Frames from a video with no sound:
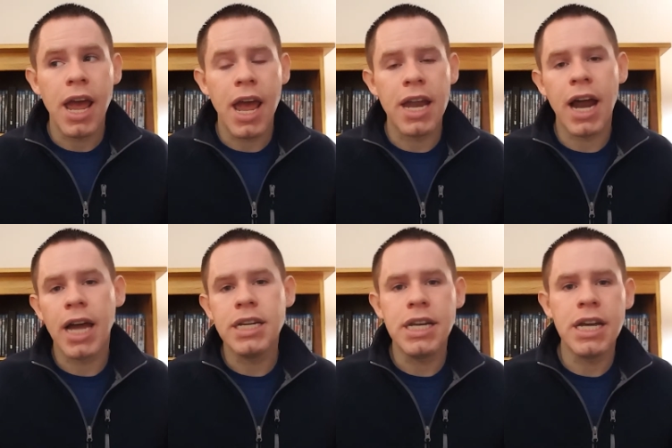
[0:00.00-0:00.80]
an
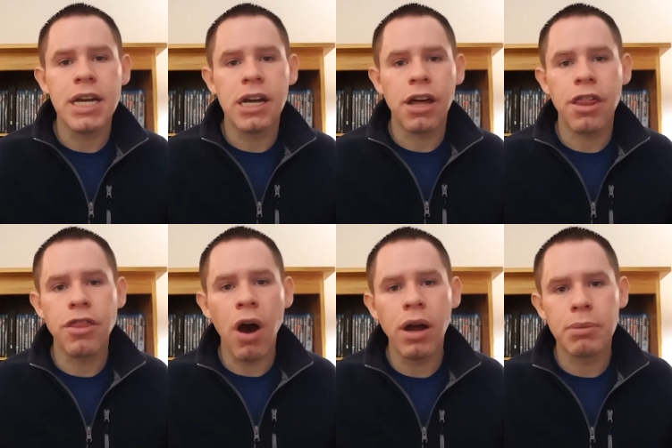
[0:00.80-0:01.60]
idea and a
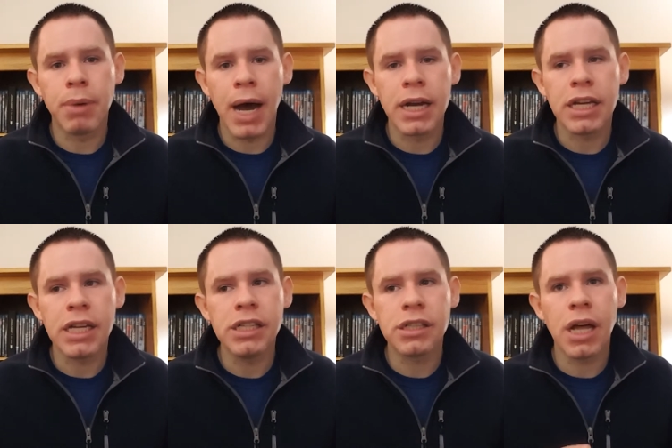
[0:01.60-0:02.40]
thought about it.
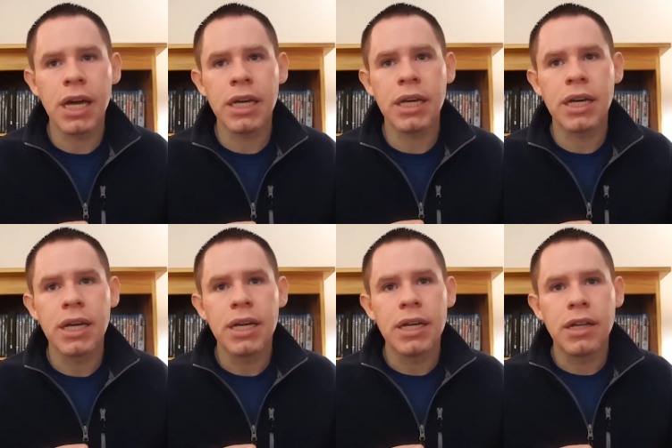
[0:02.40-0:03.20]
He's like,
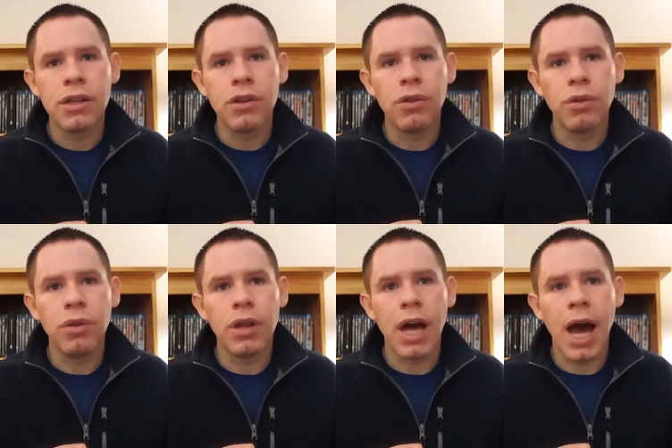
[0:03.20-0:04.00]

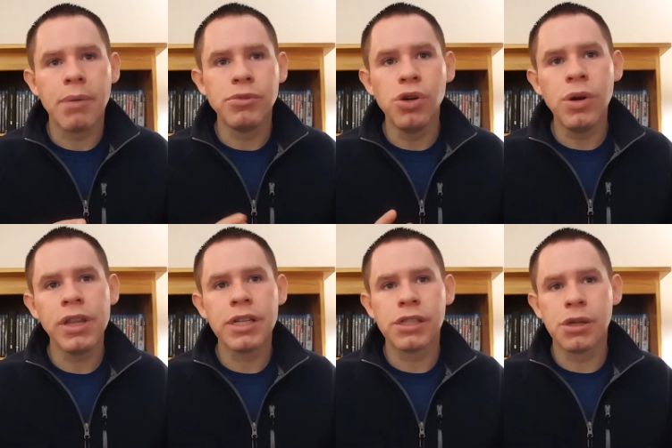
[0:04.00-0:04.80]
I'm doing
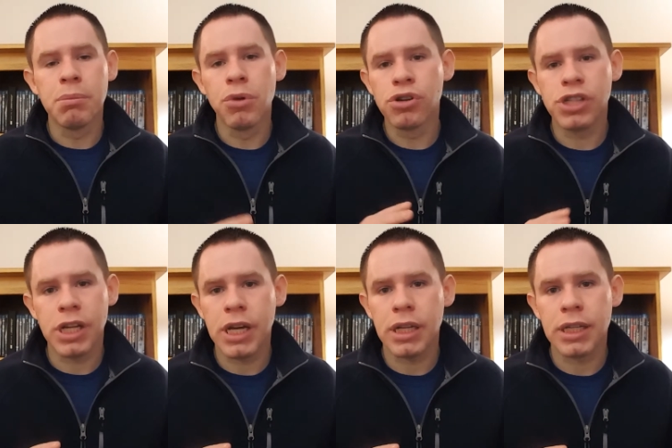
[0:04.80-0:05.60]
this as a mercy
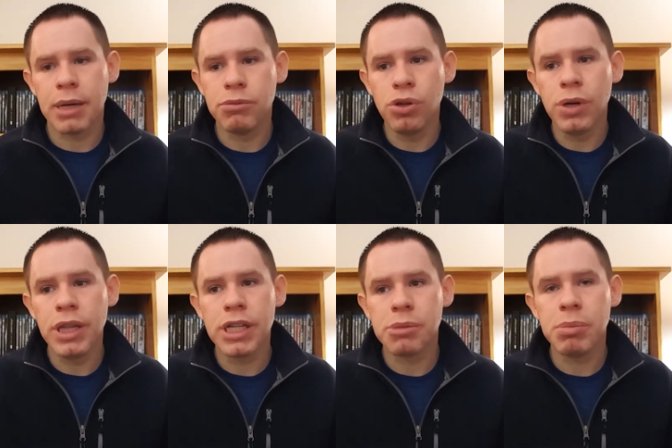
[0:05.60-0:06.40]
killing. I'm doing
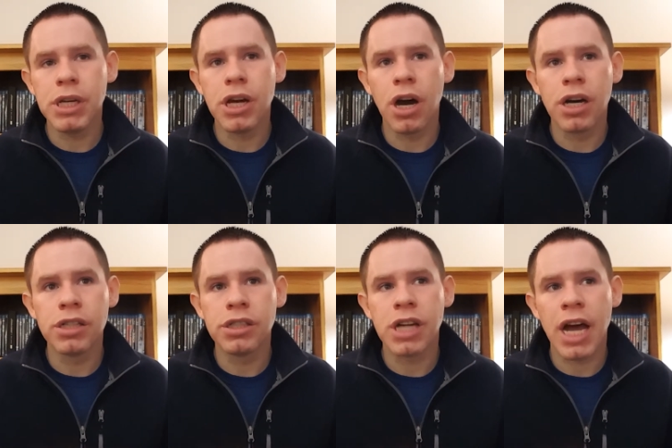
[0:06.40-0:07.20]
this
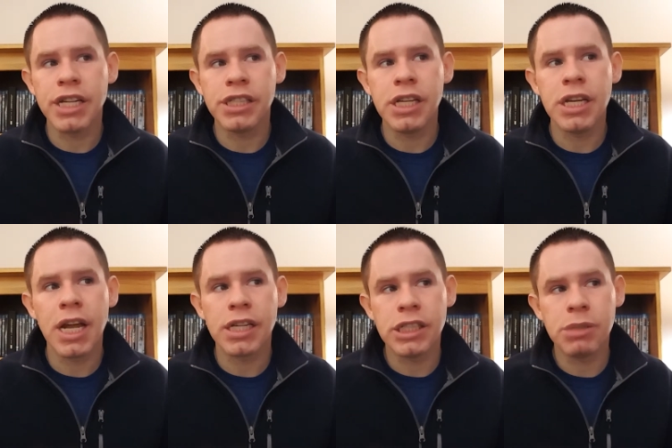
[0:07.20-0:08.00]
because I see it
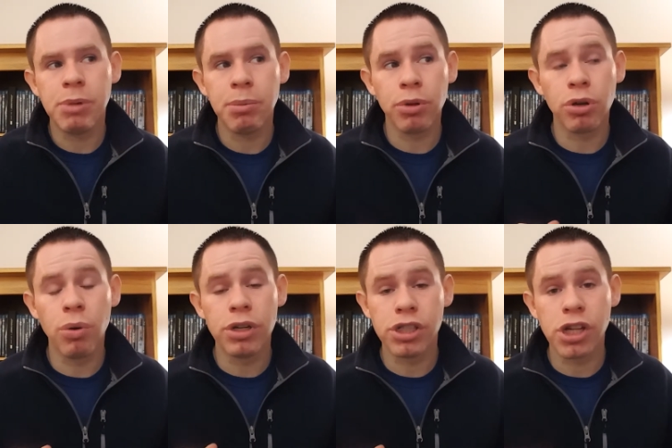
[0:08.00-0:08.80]
as these people are
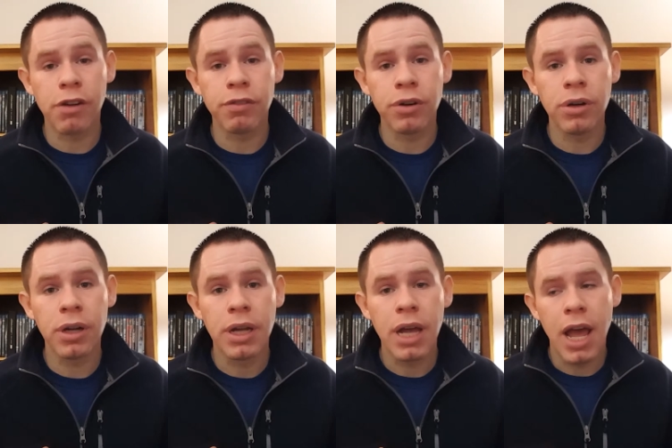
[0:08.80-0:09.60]
going to suffer,
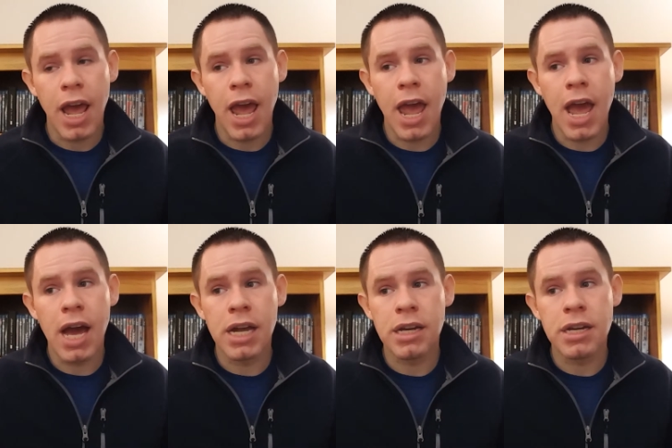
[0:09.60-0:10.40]

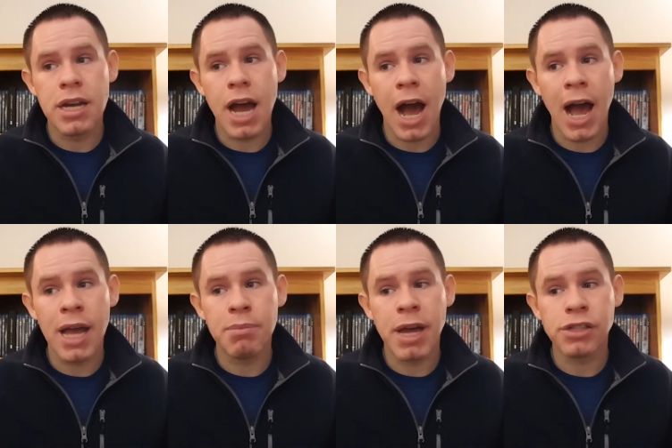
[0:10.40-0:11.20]
and
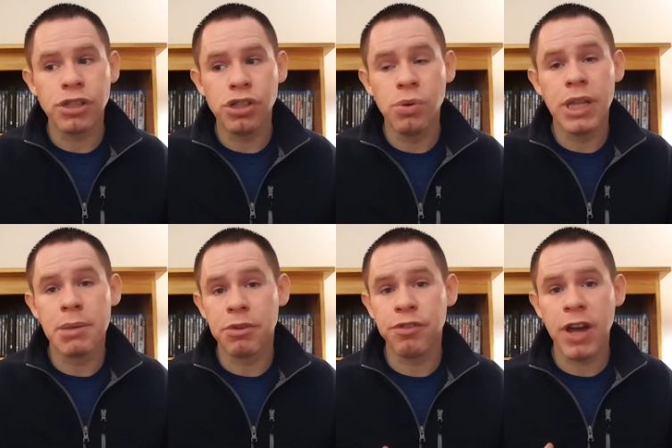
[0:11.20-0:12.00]
I'm actually doing
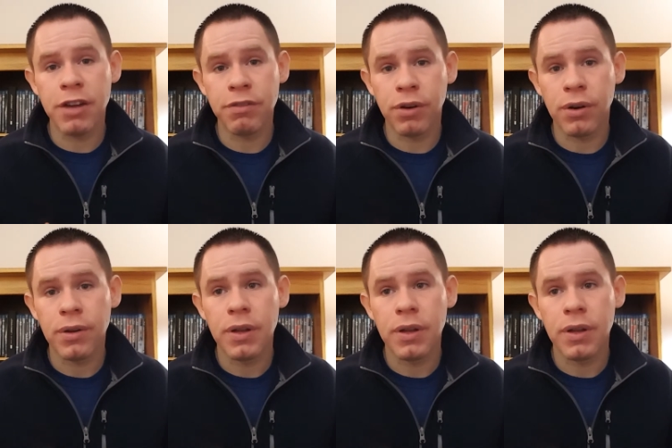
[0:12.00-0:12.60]
them a favor